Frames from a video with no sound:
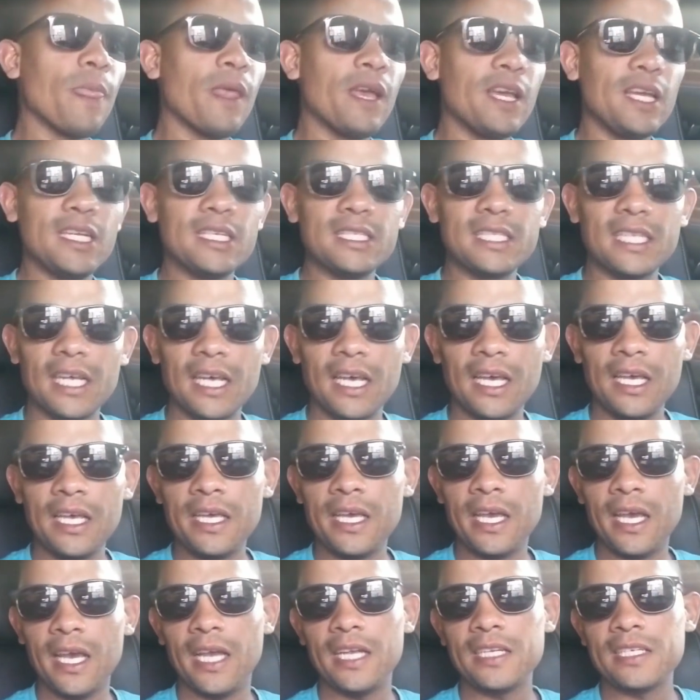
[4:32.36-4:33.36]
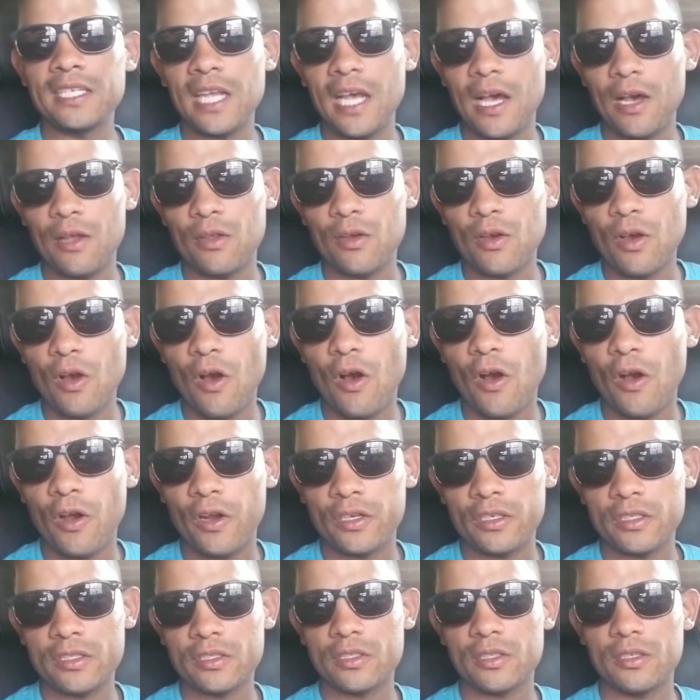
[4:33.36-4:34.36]
He said he hates how the
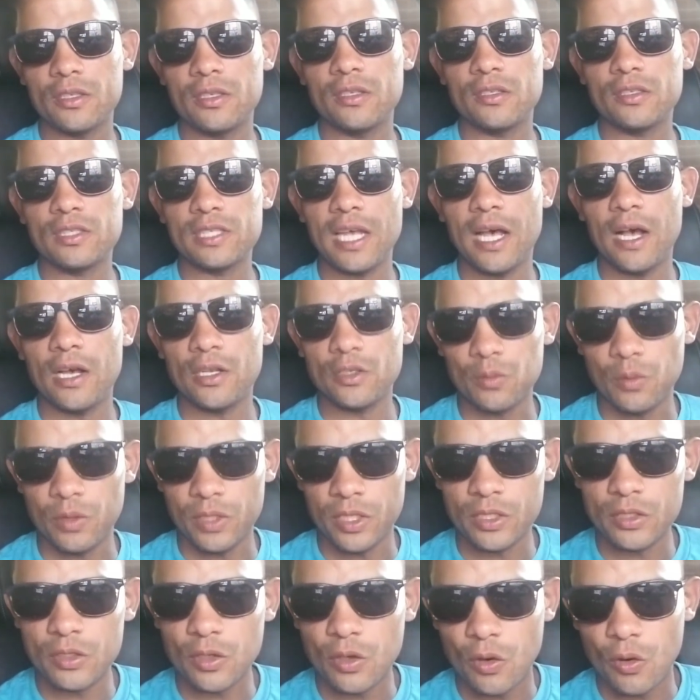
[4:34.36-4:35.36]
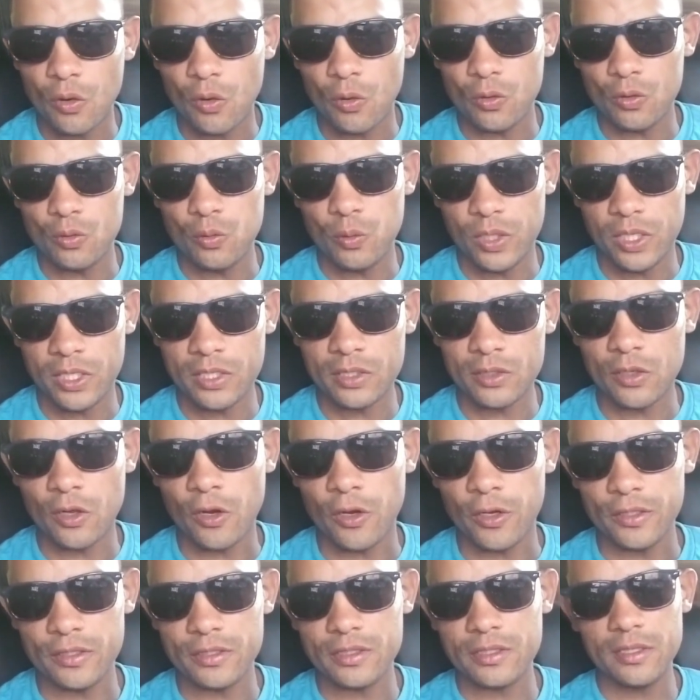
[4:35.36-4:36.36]
car sounds when it's cold, when it
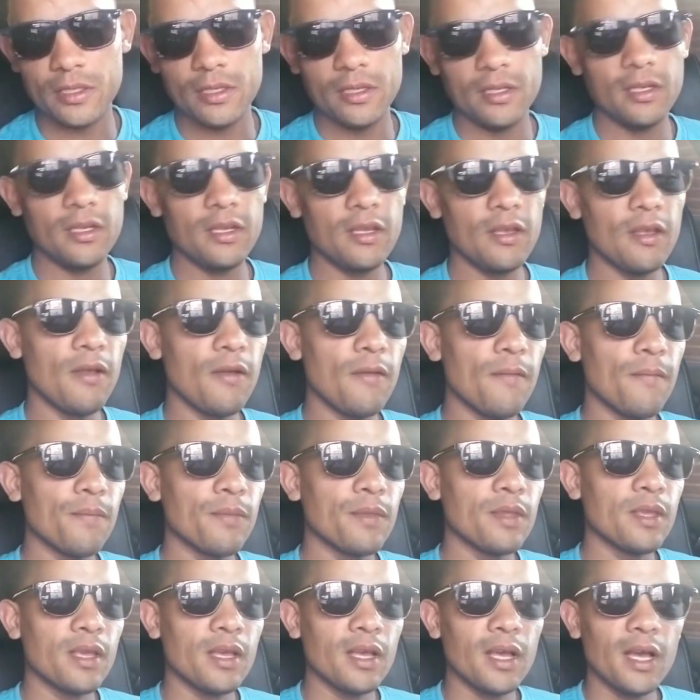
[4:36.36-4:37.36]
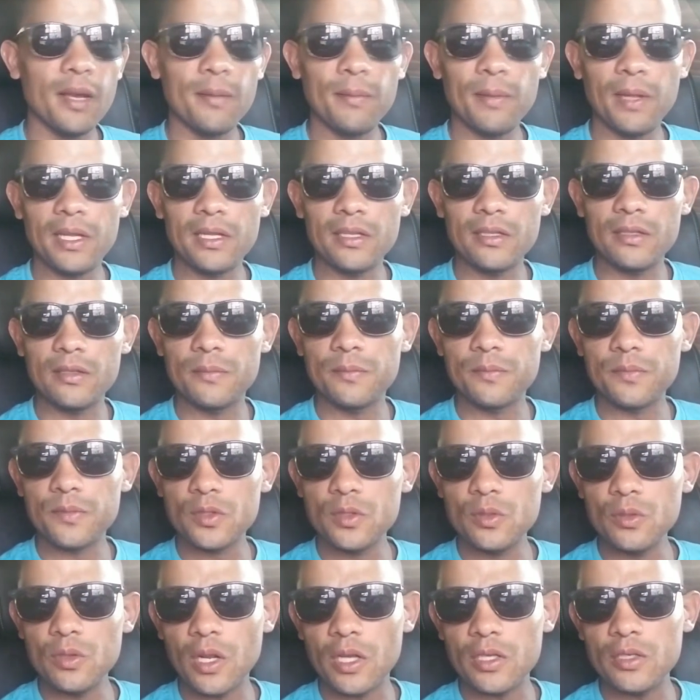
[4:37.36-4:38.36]
starts. I'm like,
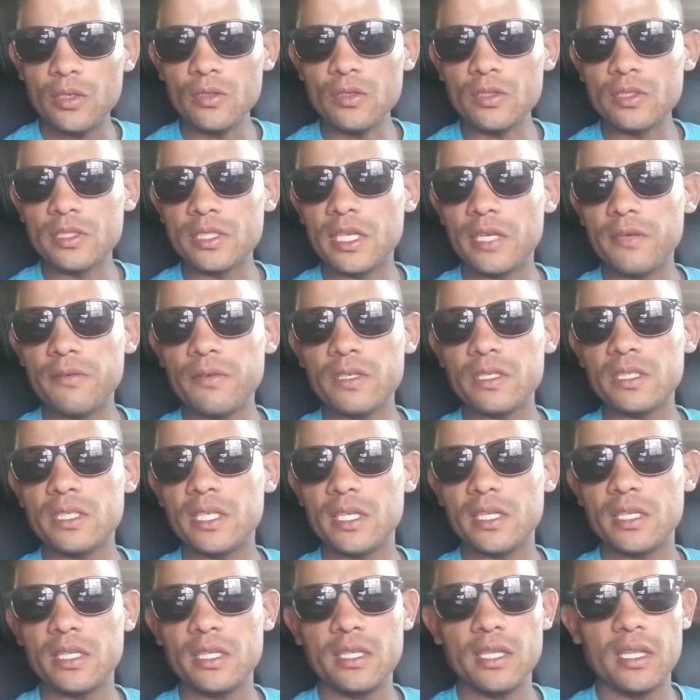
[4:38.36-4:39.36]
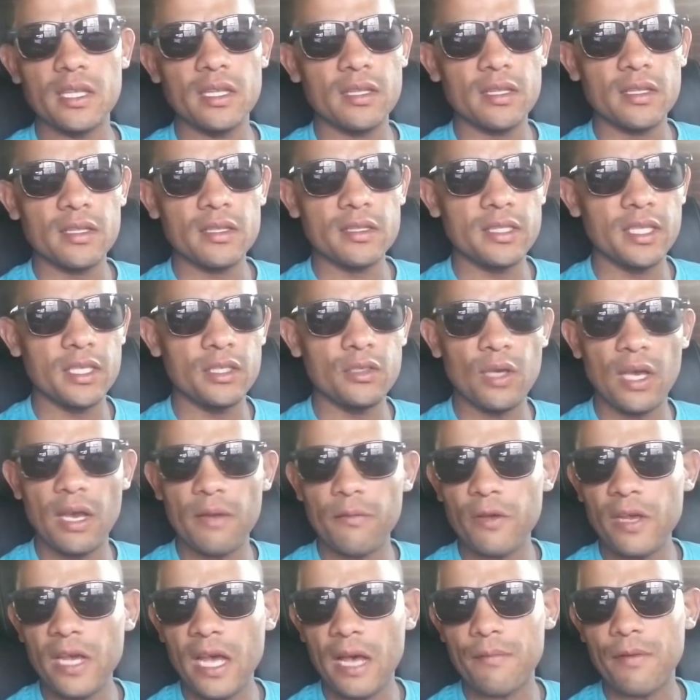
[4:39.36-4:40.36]
dude, are you serious? Do you
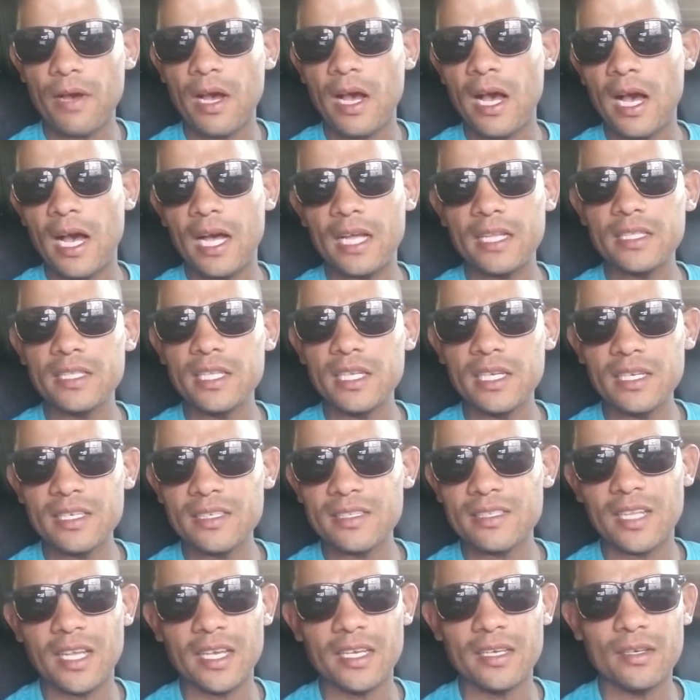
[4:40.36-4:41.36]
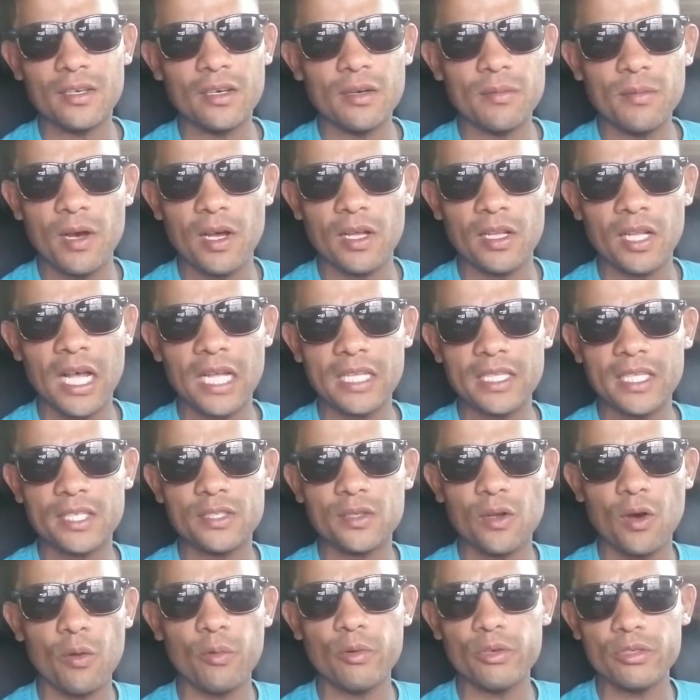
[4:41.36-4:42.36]
ever have a Honda? Like, come on,
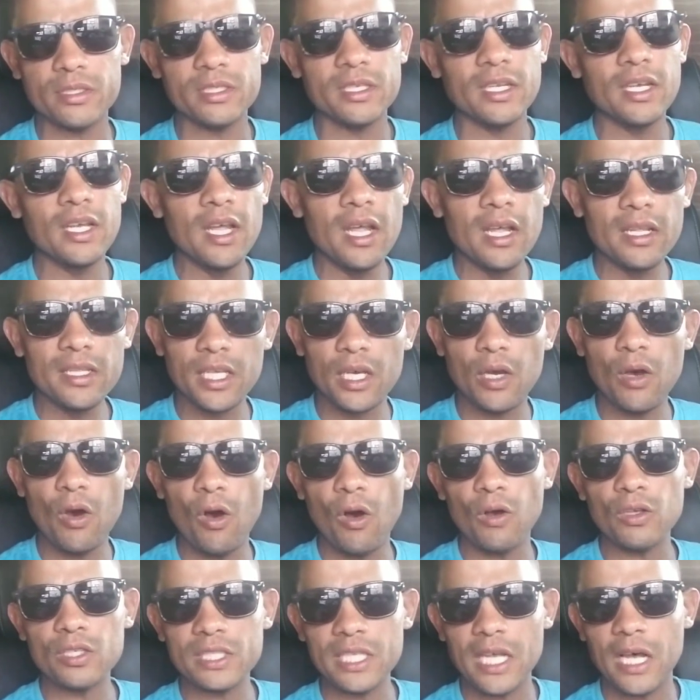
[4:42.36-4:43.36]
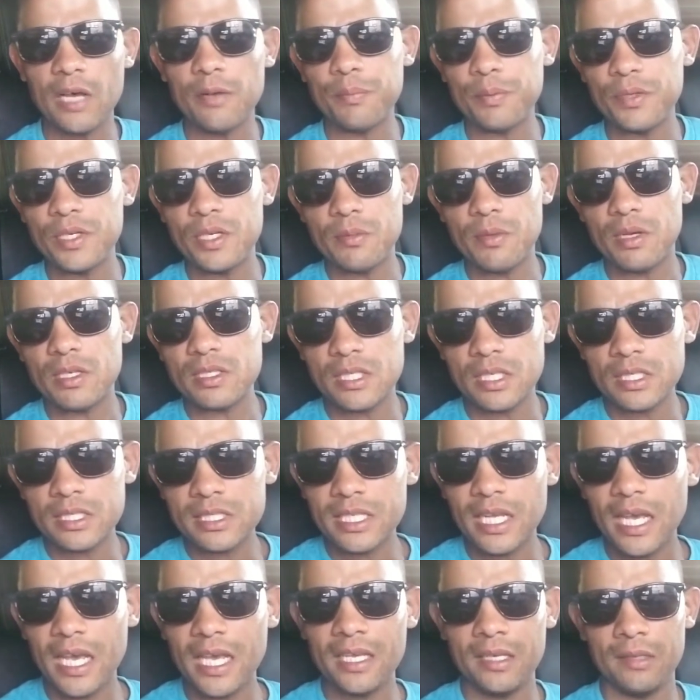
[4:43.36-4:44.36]
Honda's always, they all sound pretty much the
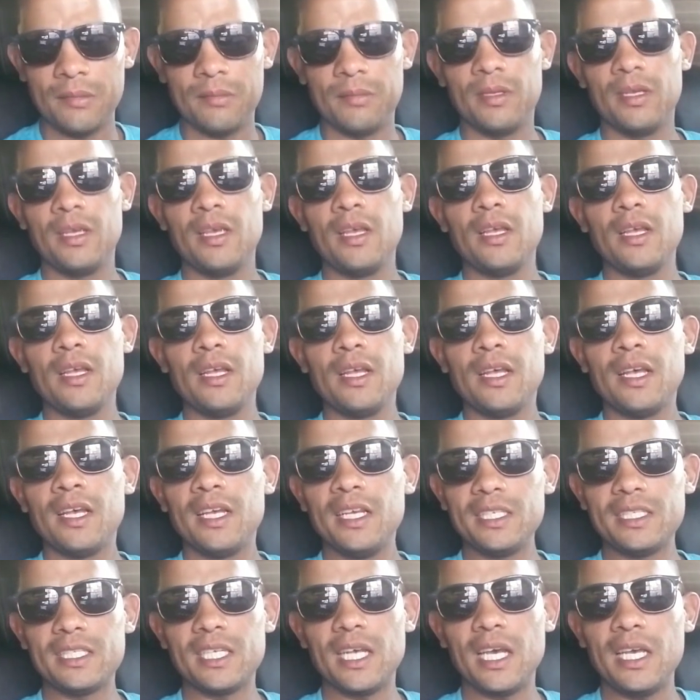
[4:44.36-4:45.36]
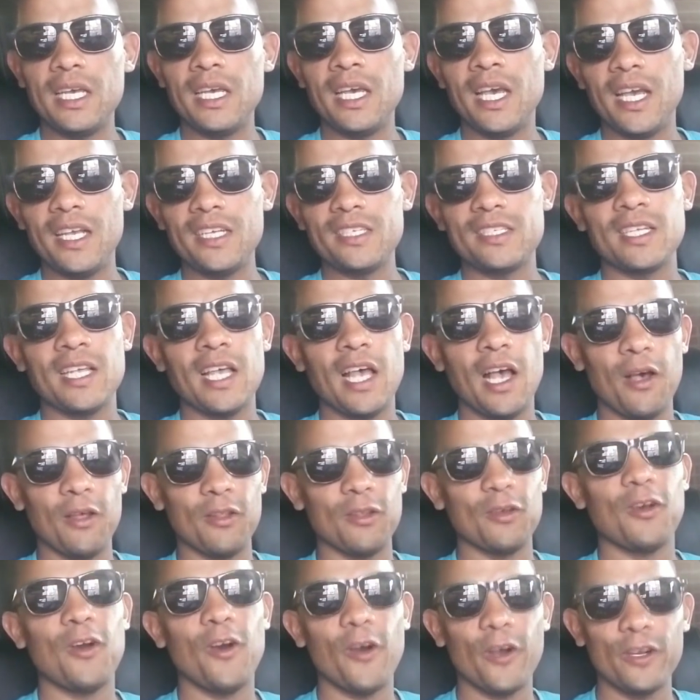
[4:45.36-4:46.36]
same. He said he hates how
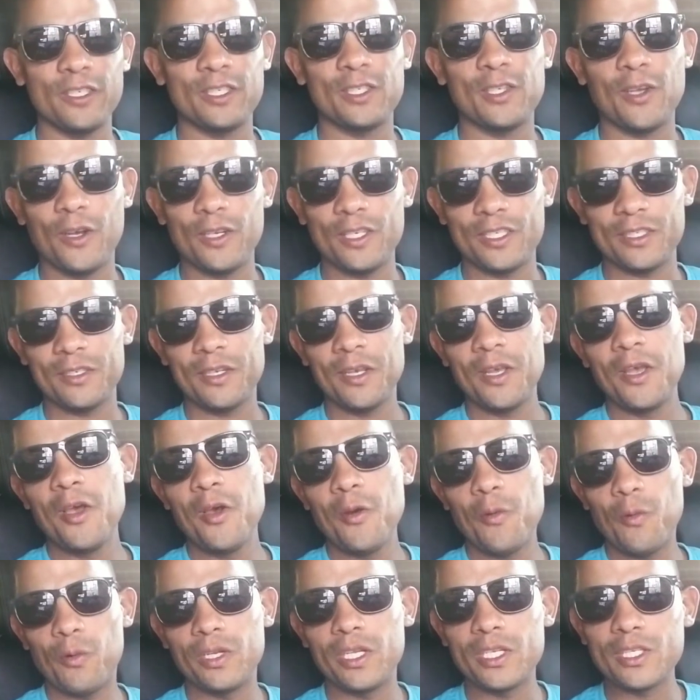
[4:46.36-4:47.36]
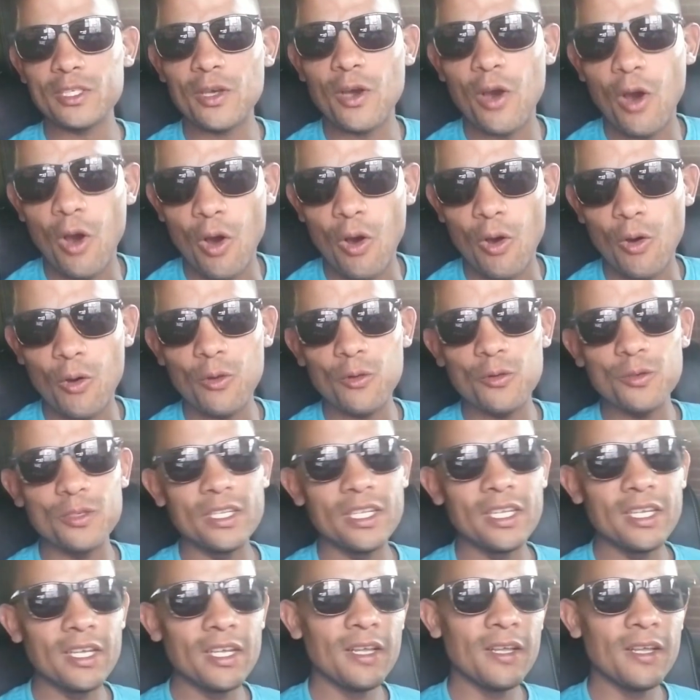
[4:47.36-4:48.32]
the car starts when it's cold.